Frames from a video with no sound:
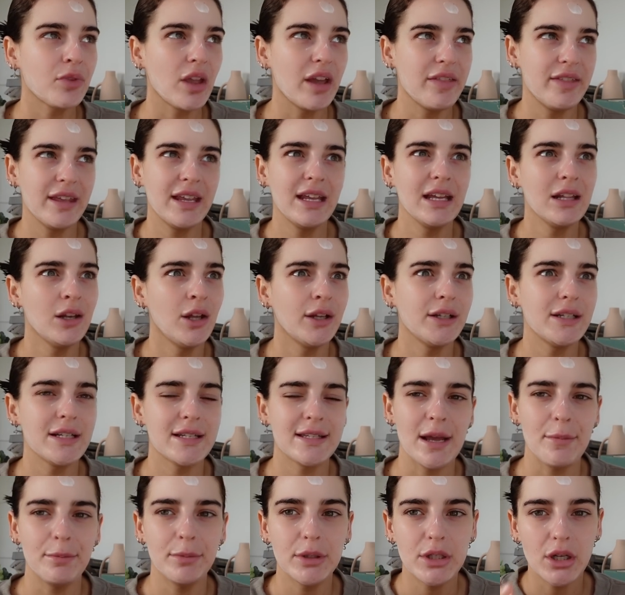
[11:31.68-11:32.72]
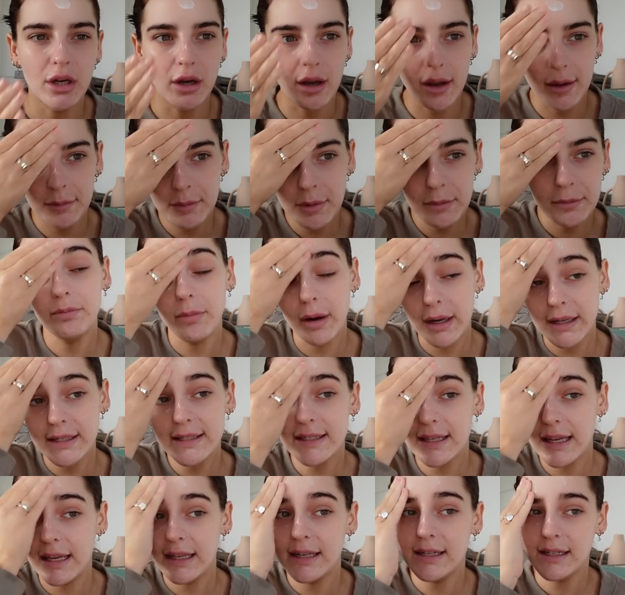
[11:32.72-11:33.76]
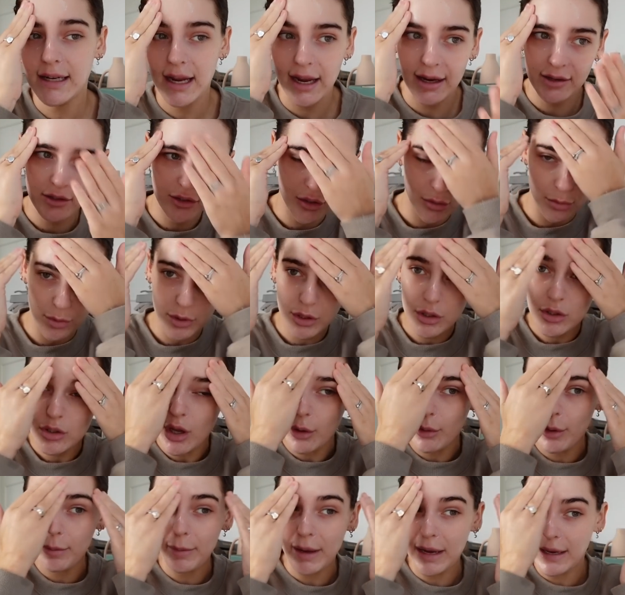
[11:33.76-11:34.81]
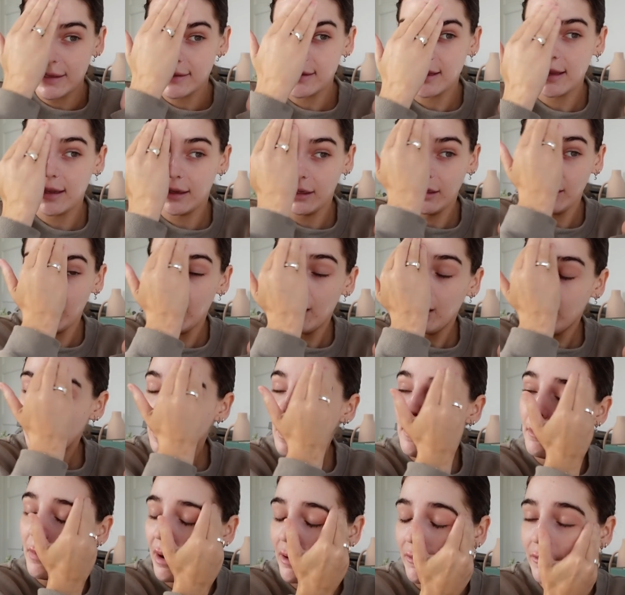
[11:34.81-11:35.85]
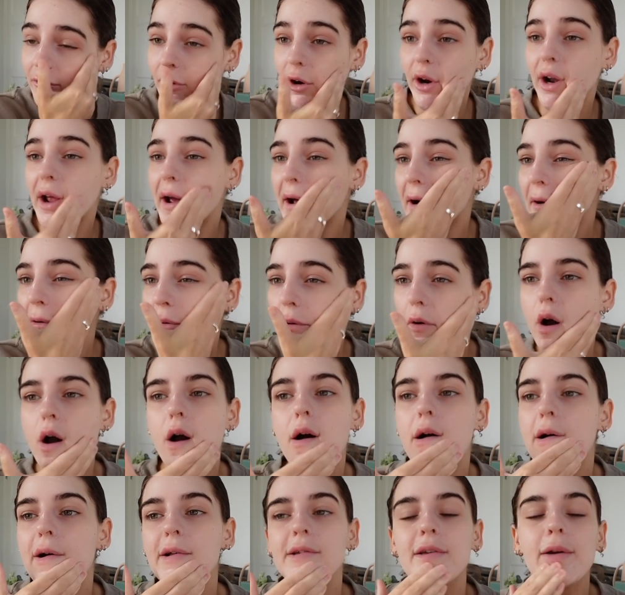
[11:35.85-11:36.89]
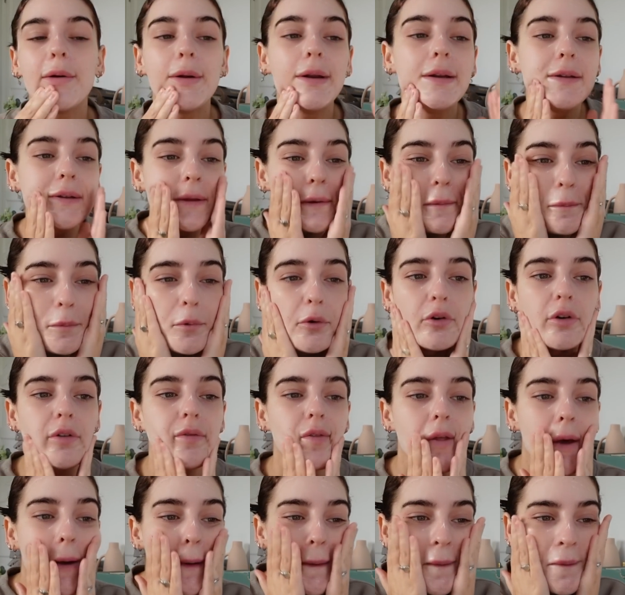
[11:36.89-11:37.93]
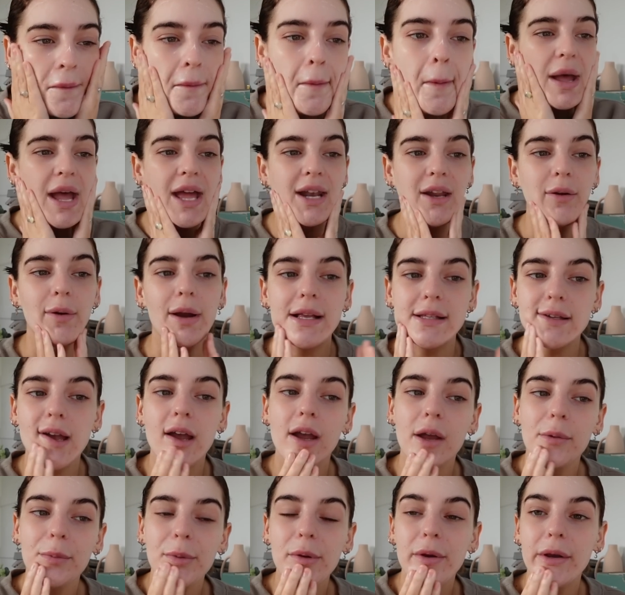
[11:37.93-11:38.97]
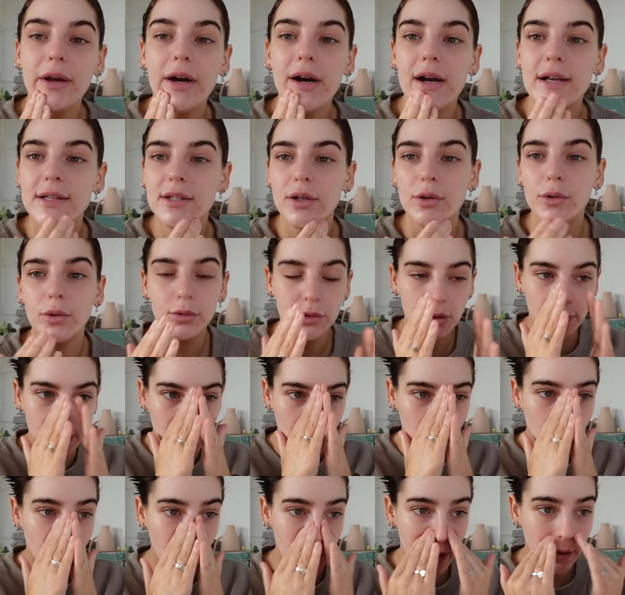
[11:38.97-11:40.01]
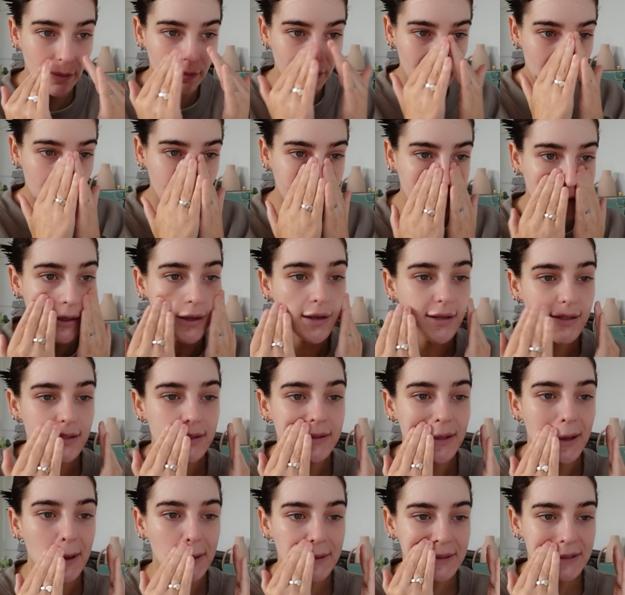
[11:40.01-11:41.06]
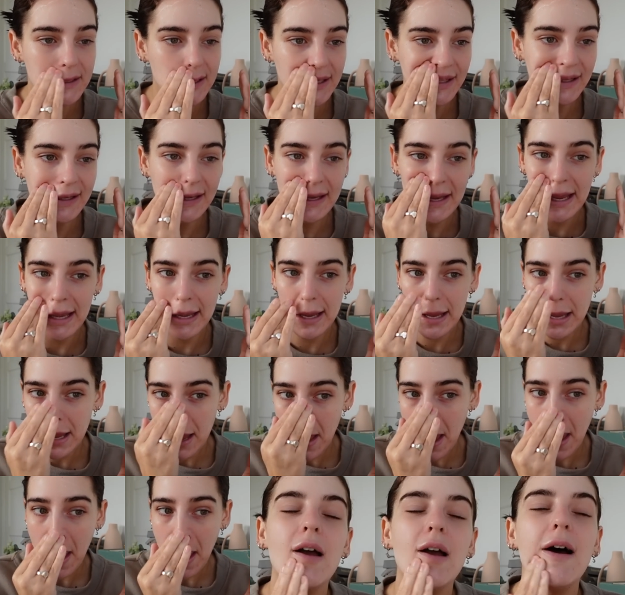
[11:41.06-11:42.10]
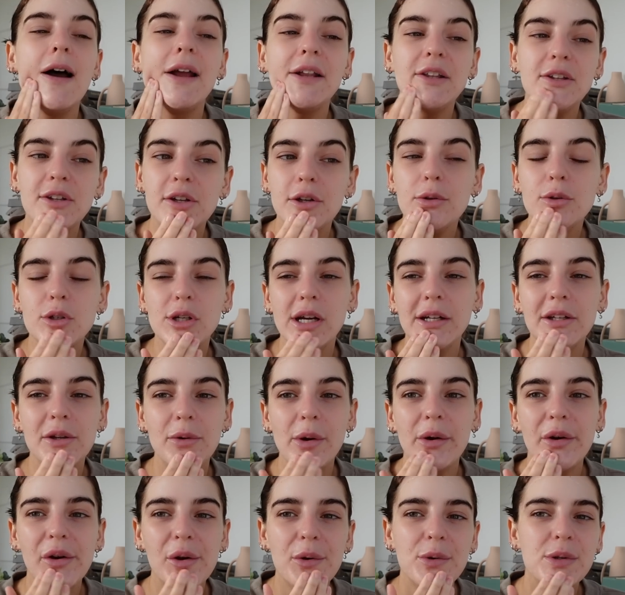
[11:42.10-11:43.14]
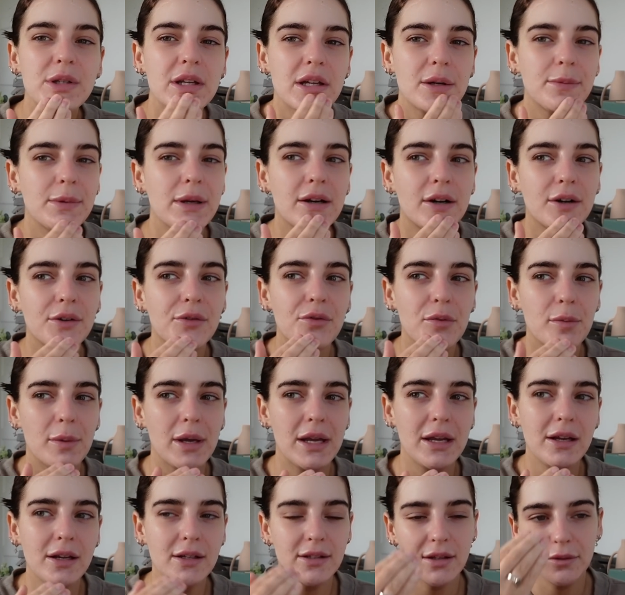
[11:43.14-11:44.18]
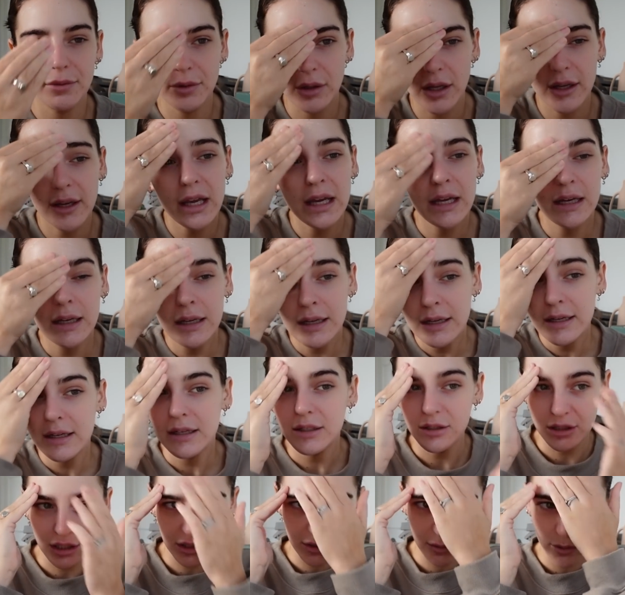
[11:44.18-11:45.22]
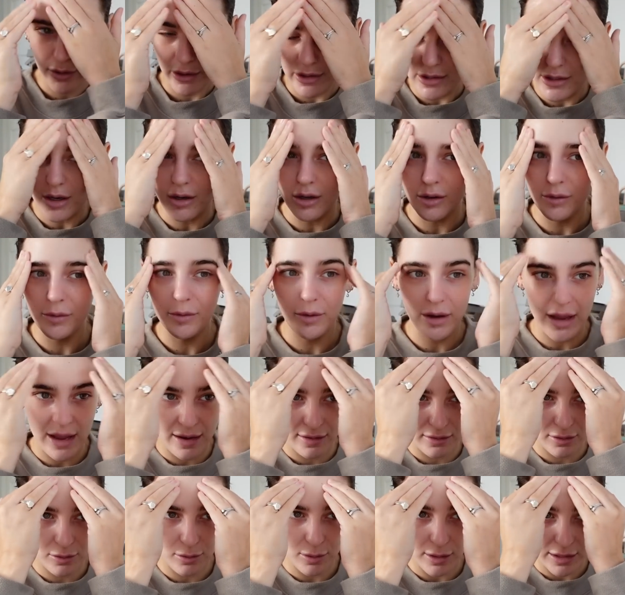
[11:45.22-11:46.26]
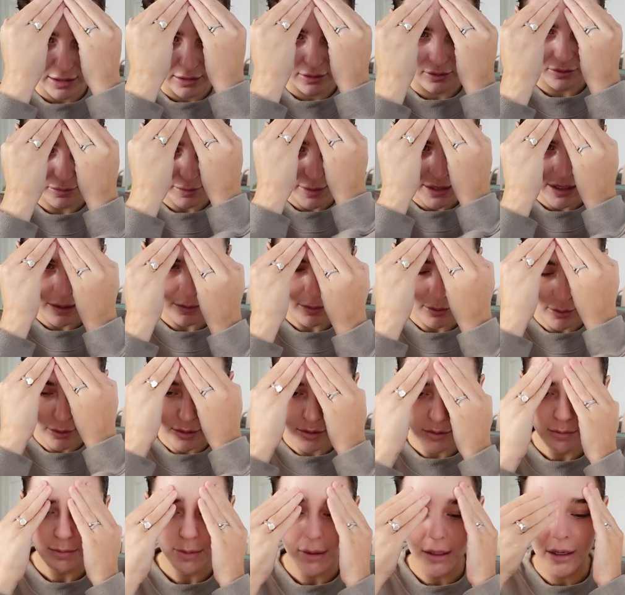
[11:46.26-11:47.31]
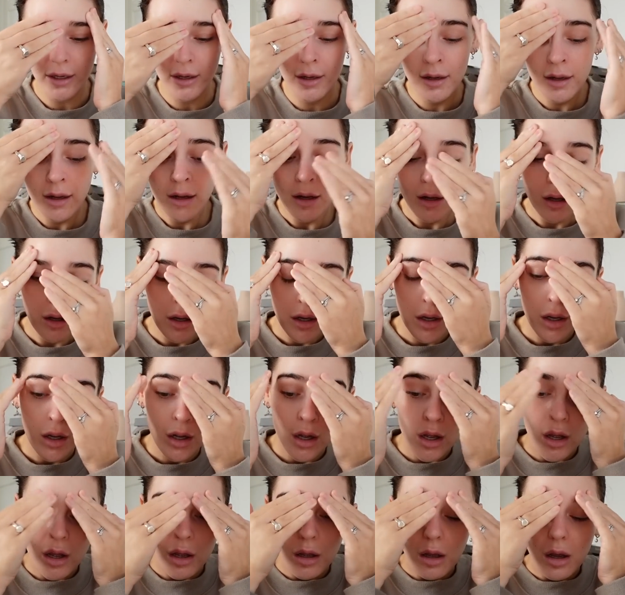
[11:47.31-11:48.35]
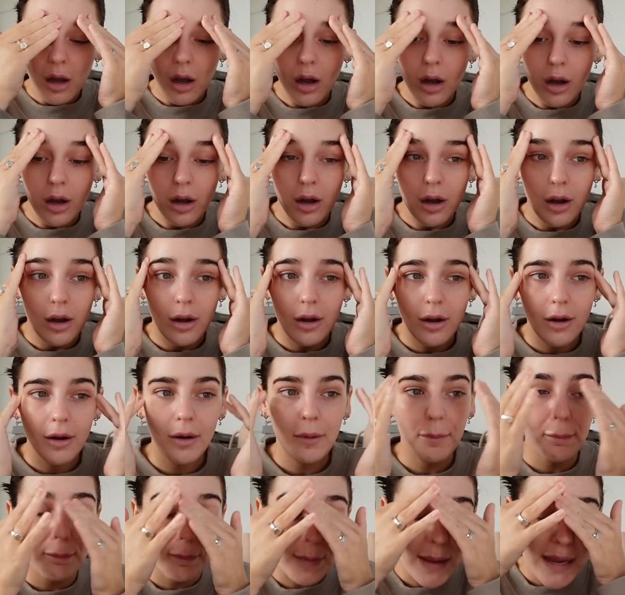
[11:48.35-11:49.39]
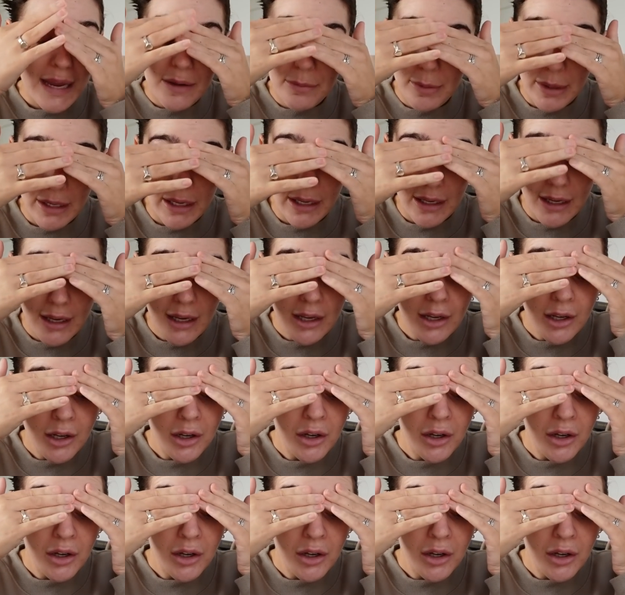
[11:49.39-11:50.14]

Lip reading: I think in like December time, my skin texture was so amazing, but I've run out, so I need to get more of that. But anyways, I hope you guys are all doing well. I had a nice start to the year. I knew January was gonna be hard for me because I feel like January is hard for quite a lot of people, but oh, baby